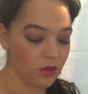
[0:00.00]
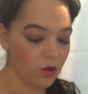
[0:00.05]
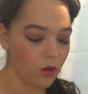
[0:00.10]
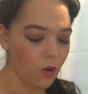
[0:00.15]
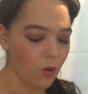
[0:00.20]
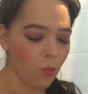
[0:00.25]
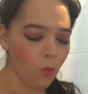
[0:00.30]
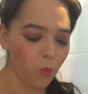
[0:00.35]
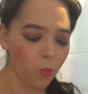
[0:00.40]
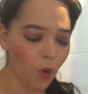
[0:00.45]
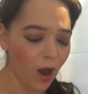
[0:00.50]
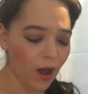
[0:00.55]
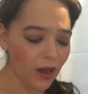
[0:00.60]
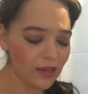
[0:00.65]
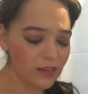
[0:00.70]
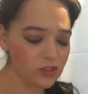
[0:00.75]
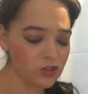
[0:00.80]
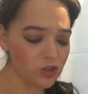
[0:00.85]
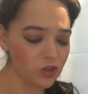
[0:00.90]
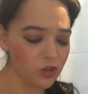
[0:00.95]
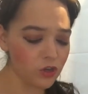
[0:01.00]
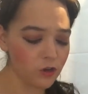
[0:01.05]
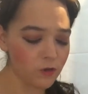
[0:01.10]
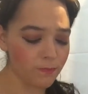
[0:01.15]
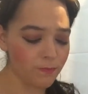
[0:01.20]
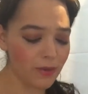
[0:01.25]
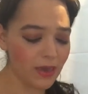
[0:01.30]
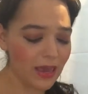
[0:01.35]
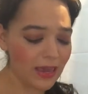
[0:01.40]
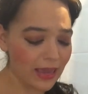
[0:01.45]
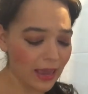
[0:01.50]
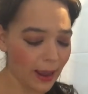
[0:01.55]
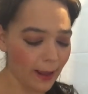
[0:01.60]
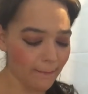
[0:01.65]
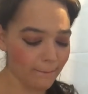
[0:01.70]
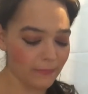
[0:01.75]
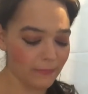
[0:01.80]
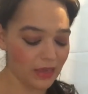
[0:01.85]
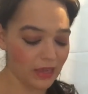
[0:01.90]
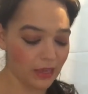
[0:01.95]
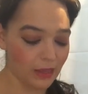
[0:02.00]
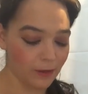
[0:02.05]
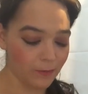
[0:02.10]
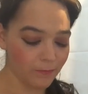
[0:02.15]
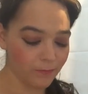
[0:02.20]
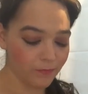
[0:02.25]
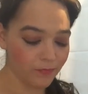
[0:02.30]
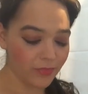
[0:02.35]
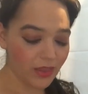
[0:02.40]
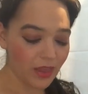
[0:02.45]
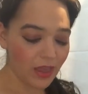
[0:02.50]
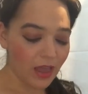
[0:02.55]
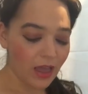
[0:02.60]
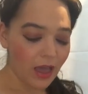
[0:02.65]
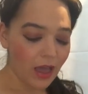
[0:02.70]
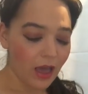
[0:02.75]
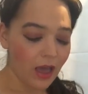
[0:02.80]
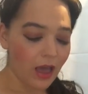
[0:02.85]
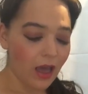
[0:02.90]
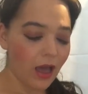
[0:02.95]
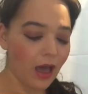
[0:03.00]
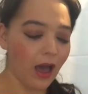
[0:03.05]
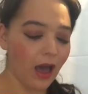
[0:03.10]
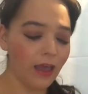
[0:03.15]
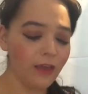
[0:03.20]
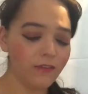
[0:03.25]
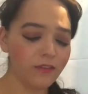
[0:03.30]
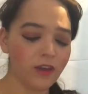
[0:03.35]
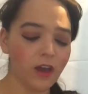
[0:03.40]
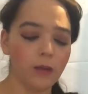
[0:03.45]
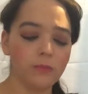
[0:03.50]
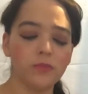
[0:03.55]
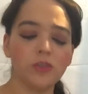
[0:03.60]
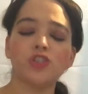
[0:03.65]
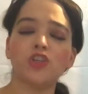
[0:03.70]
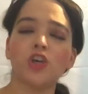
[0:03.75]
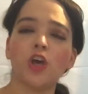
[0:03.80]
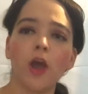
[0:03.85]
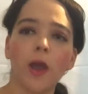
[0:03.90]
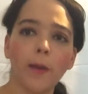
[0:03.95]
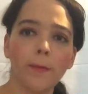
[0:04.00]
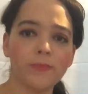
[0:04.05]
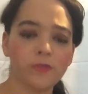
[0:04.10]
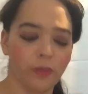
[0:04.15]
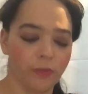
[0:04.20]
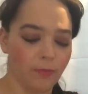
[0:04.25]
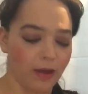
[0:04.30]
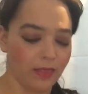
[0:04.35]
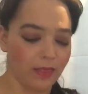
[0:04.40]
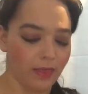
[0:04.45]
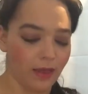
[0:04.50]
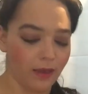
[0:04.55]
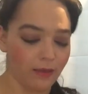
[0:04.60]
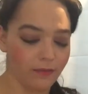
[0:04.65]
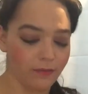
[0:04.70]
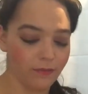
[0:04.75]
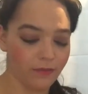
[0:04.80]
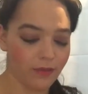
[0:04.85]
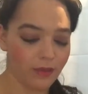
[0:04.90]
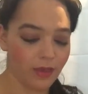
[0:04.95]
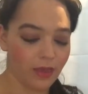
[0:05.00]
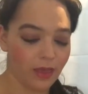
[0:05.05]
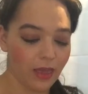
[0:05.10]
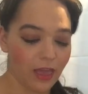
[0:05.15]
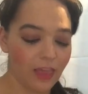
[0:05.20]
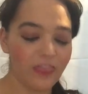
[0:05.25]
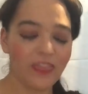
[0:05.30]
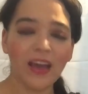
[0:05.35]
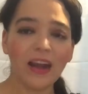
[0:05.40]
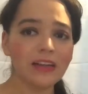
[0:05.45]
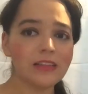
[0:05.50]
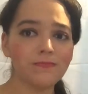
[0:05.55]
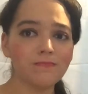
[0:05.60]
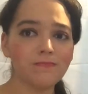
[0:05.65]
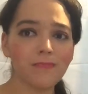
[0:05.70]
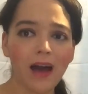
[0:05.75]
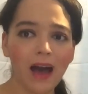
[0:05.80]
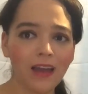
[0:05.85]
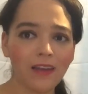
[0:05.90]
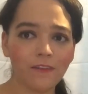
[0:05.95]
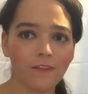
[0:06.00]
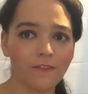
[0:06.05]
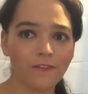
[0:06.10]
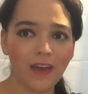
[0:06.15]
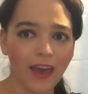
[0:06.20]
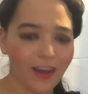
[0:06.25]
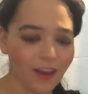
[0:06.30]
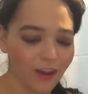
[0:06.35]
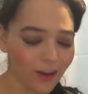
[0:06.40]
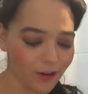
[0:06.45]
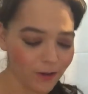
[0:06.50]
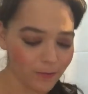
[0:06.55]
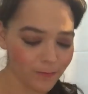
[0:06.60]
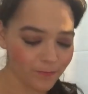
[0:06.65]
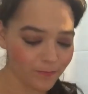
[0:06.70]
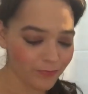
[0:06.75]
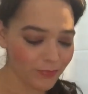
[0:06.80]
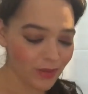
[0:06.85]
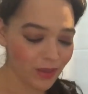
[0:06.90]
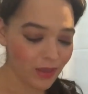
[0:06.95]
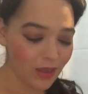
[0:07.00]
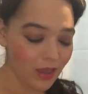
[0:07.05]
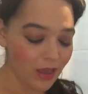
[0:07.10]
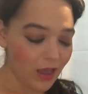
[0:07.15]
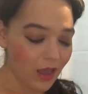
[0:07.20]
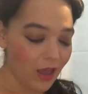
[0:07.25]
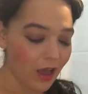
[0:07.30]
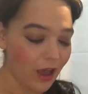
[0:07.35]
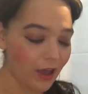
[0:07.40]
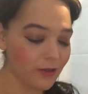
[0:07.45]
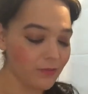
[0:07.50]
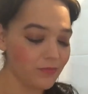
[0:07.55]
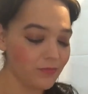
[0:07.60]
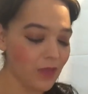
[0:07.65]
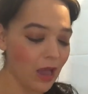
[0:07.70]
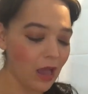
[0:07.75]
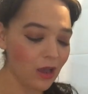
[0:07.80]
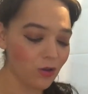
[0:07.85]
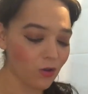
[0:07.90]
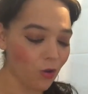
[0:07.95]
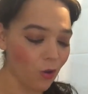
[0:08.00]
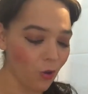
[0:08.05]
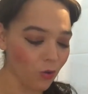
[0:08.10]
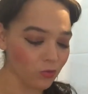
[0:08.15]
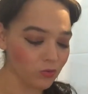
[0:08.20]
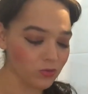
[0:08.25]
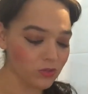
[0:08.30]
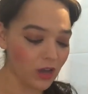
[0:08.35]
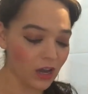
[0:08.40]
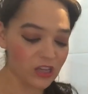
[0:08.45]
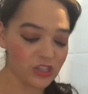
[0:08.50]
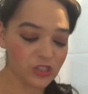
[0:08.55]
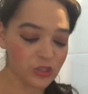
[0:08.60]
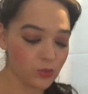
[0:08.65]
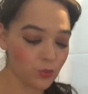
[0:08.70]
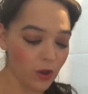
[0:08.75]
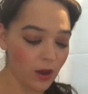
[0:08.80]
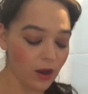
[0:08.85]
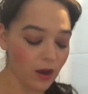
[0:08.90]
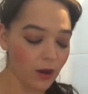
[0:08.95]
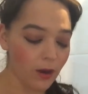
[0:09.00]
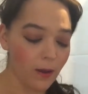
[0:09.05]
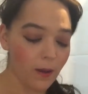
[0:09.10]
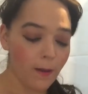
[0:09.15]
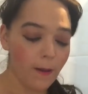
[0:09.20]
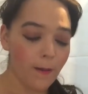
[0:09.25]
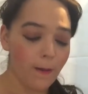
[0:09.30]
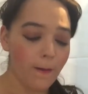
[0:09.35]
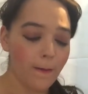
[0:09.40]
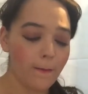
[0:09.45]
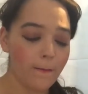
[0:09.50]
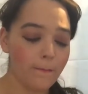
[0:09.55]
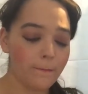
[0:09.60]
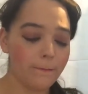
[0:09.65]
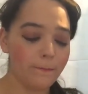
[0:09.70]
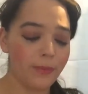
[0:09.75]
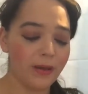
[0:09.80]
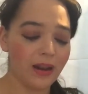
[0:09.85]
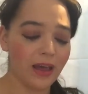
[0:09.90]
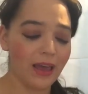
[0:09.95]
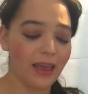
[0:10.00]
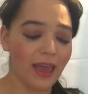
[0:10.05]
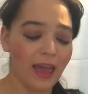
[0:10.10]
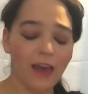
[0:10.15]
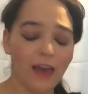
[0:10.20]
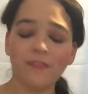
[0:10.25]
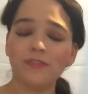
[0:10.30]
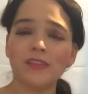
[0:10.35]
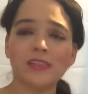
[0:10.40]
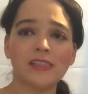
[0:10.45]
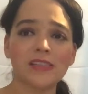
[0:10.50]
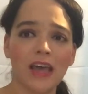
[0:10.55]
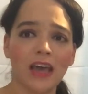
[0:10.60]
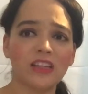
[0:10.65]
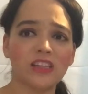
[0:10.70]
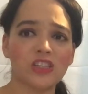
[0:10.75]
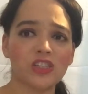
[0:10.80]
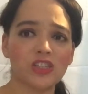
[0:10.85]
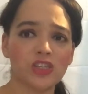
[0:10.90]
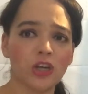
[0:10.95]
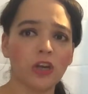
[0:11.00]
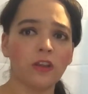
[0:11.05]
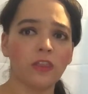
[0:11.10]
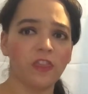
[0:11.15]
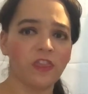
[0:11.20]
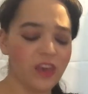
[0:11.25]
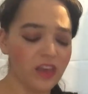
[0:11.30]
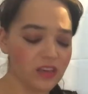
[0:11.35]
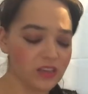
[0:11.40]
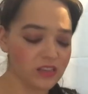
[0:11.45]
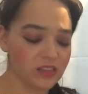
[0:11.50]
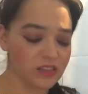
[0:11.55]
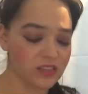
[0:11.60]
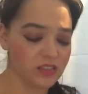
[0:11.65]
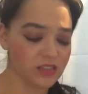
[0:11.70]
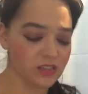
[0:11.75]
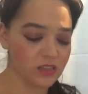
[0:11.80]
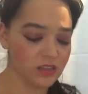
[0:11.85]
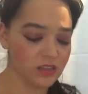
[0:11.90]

Why do you pick at me? I have come to terms with my life, and that is my affair. I am not cold, I swear, but I have decided certain things.